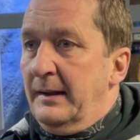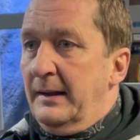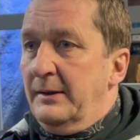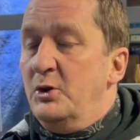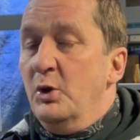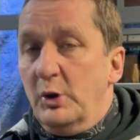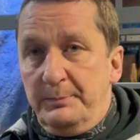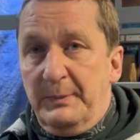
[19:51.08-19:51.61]

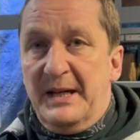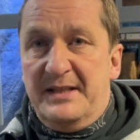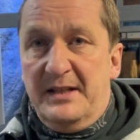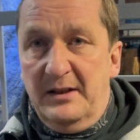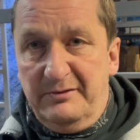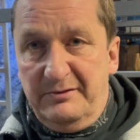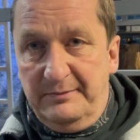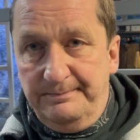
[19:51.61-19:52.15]
do it
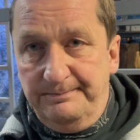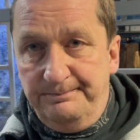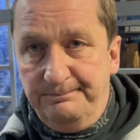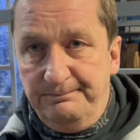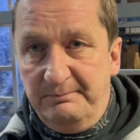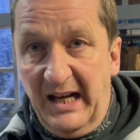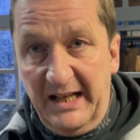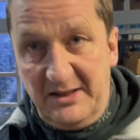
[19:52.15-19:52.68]
myself?
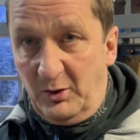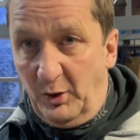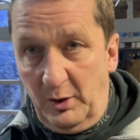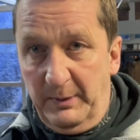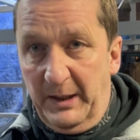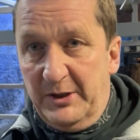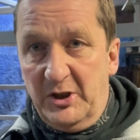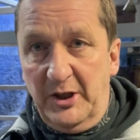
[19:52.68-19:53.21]
That's all
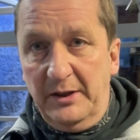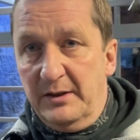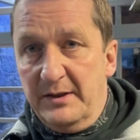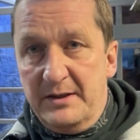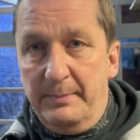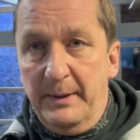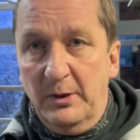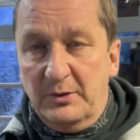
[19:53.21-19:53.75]
my channel is
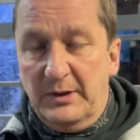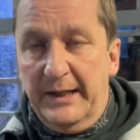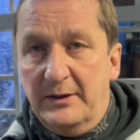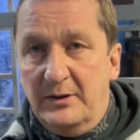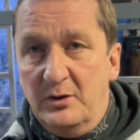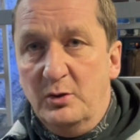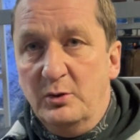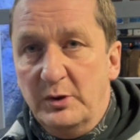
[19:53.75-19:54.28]
about.
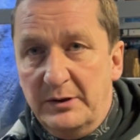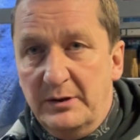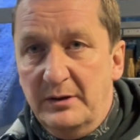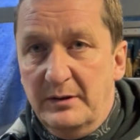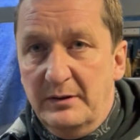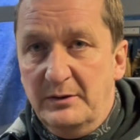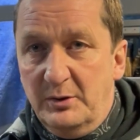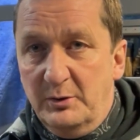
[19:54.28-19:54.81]
Like, do it
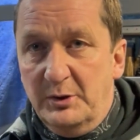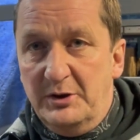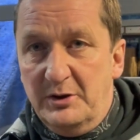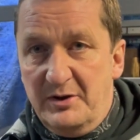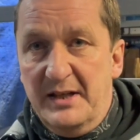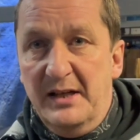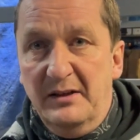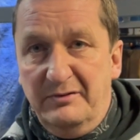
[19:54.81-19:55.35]

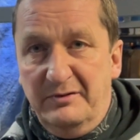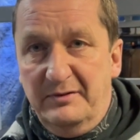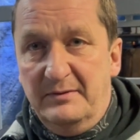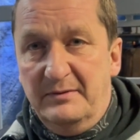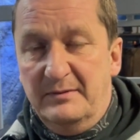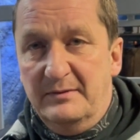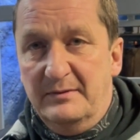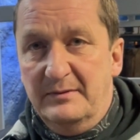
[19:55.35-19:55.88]
yourself,
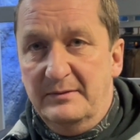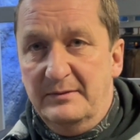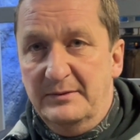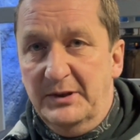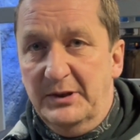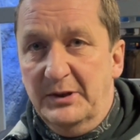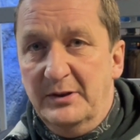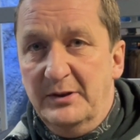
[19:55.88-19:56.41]

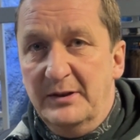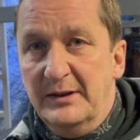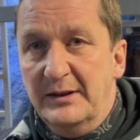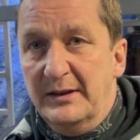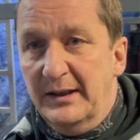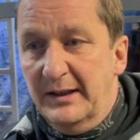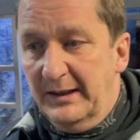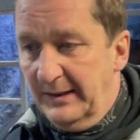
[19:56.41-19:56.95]
you know.
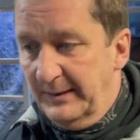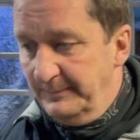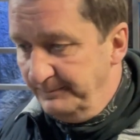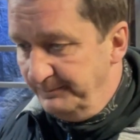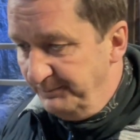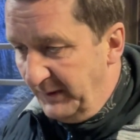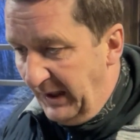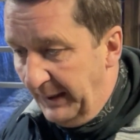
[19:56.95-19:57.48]

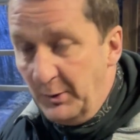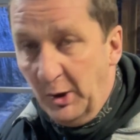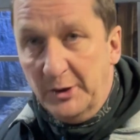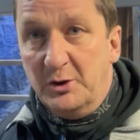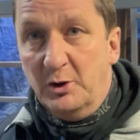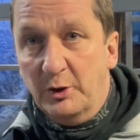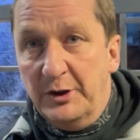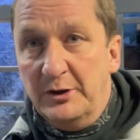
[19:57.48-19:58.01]
I'm not
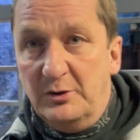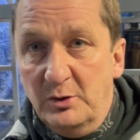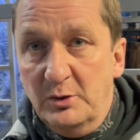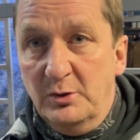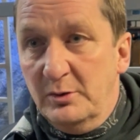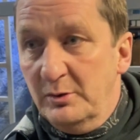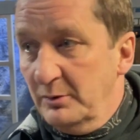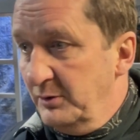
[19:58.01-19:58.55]
going
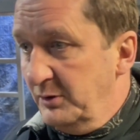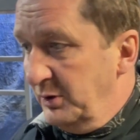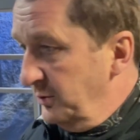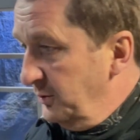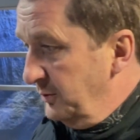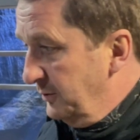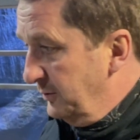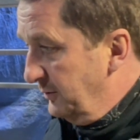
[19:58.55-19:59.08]

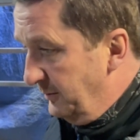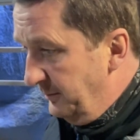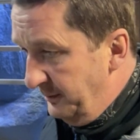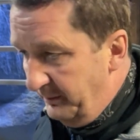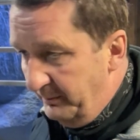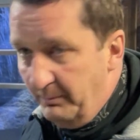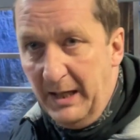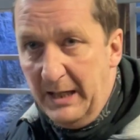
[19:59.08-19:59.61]
to
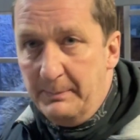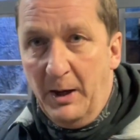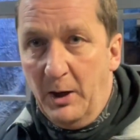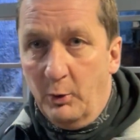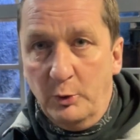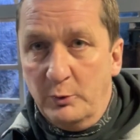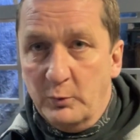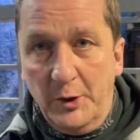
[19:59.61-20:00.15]
make my
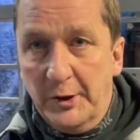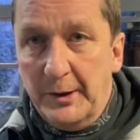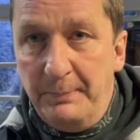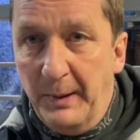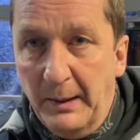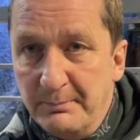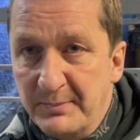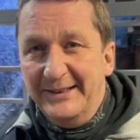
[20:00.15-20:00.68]
own water
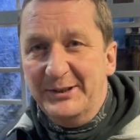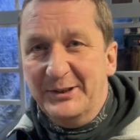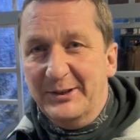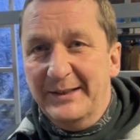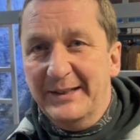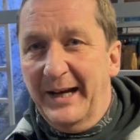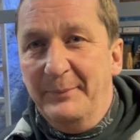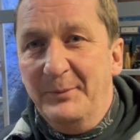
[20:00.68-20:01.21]
pumps, you know,
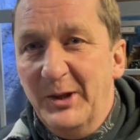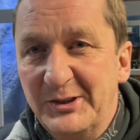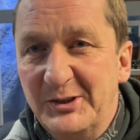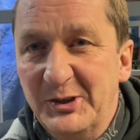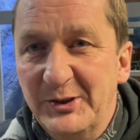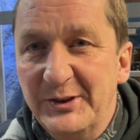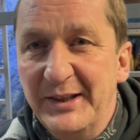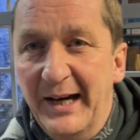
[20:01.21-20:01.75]
and I'm not
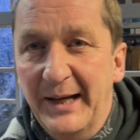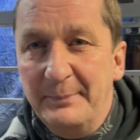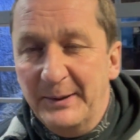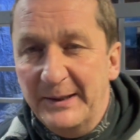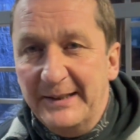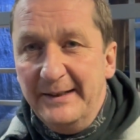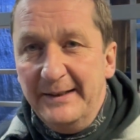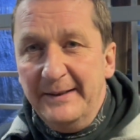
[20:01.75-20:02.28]
doing that.
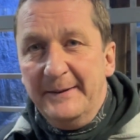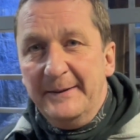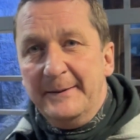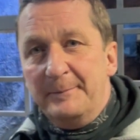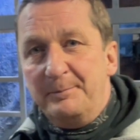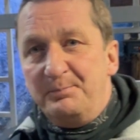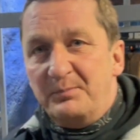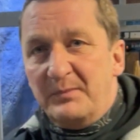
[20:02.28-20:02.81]
But
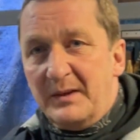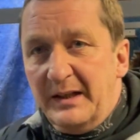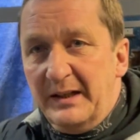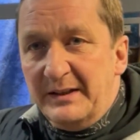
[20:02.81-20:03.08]
in